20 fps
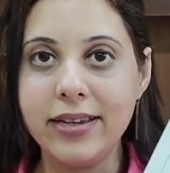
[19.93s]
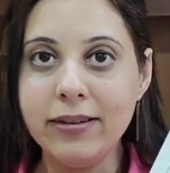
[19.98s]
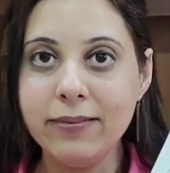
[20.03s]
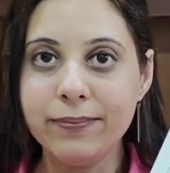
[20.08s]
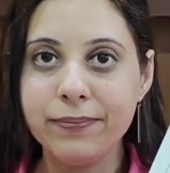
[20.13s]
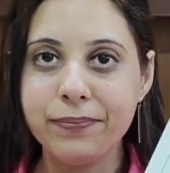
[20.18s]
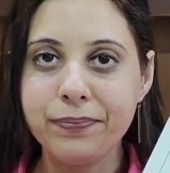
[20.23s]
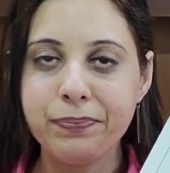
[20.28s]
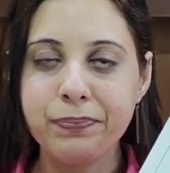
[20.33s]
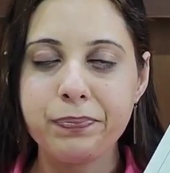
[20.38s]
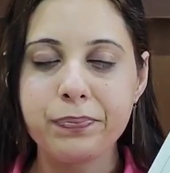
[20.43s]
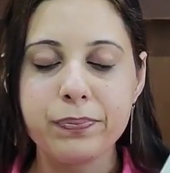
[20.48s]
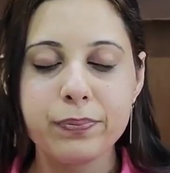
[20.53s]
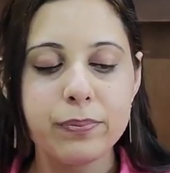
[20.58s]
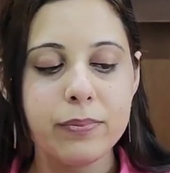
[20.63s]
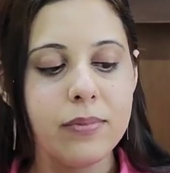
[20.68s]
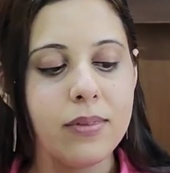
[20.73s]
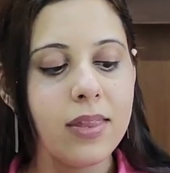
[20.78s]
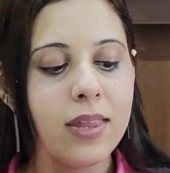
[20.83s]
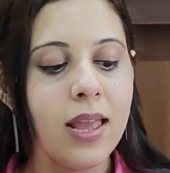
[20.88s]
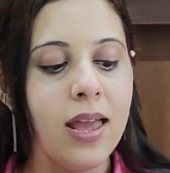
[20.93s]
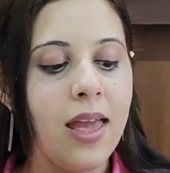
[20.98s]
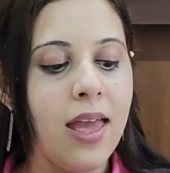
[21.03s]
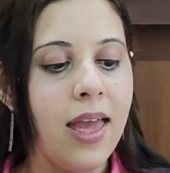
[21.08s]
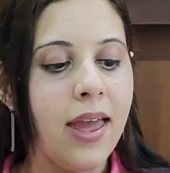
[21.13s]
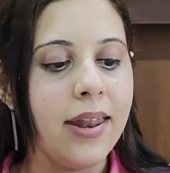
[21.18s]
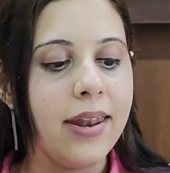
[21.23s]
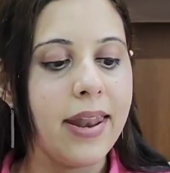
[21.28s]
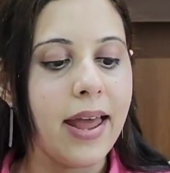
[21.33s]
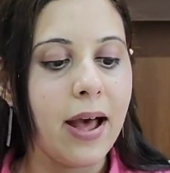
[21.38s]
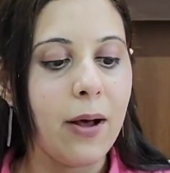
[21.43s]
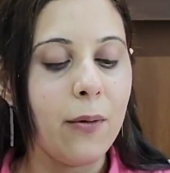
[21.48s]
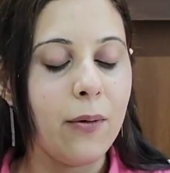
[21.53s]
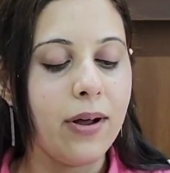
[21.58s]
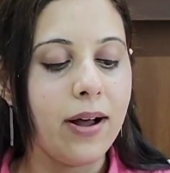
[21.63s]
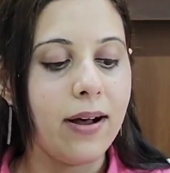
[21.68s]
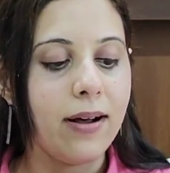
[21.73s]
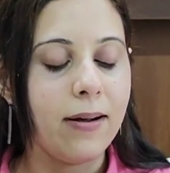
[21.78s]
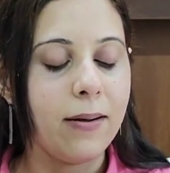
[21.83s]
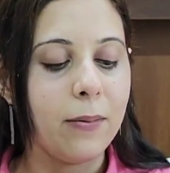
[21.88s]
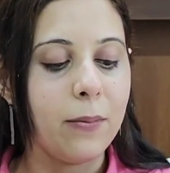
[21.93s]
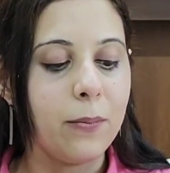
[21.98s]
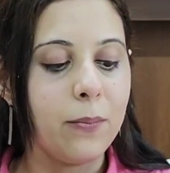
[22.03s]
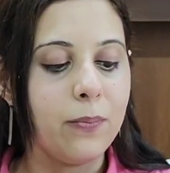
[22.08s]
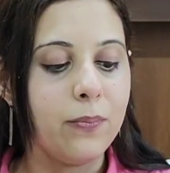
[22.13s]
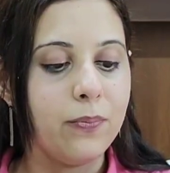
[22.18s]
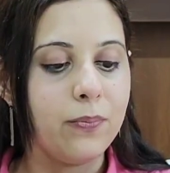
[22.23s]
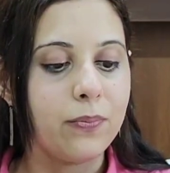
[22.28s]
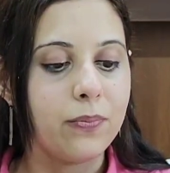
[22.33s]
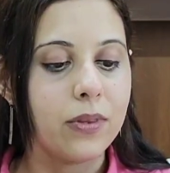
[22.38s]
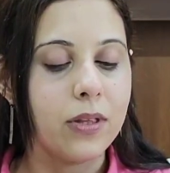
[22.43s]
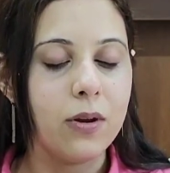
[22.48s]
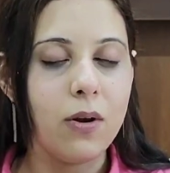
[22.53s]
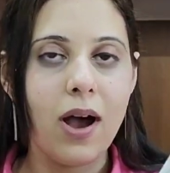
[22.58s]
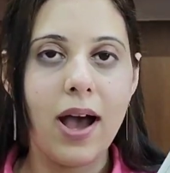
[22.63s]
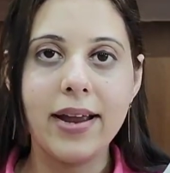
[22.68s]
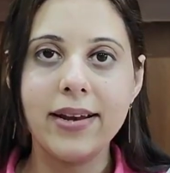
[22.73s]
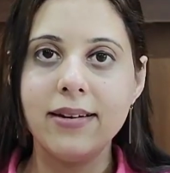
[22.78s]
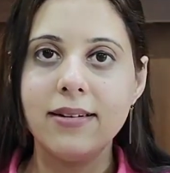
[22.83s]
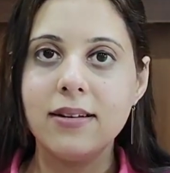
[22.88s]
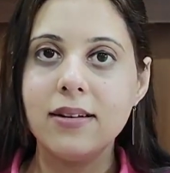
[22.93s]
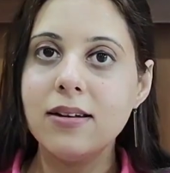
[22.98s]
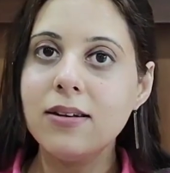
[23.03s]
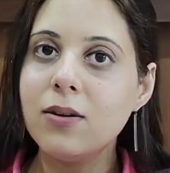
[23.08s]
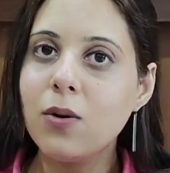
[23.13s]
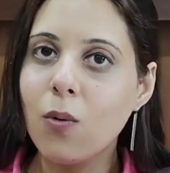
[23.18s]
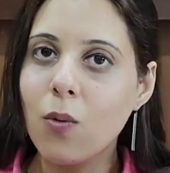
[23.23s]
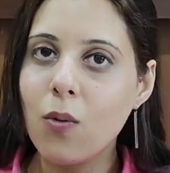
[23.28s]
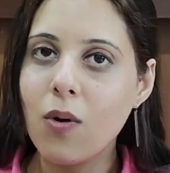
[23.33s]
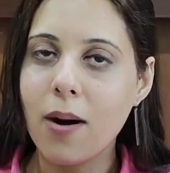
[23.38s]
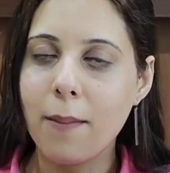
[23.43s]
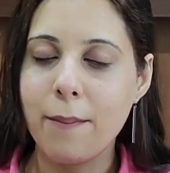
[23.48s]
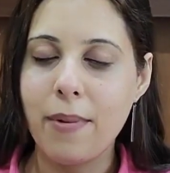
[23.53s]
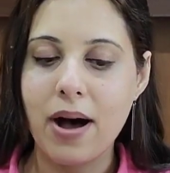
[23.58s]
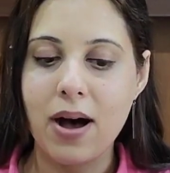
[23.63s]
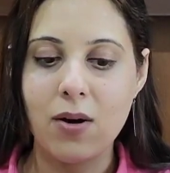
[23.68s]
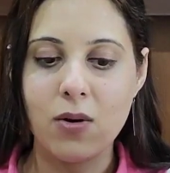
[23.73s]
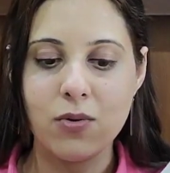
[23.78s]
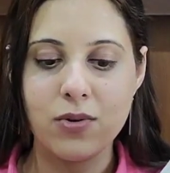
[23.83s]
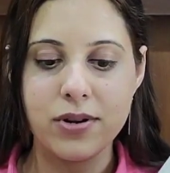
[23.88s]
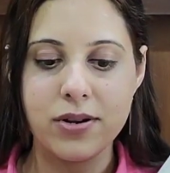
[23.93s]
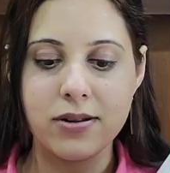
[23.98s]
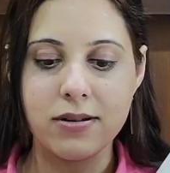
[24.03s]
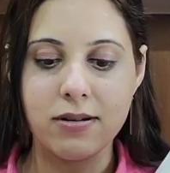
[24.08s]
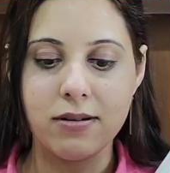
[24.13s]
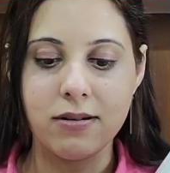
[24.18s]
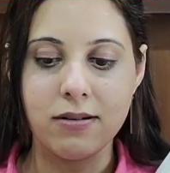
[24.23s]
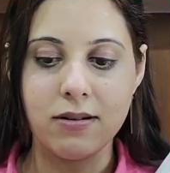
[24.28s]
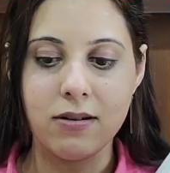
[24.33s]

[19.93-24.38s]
Lee. Now, I didn't know about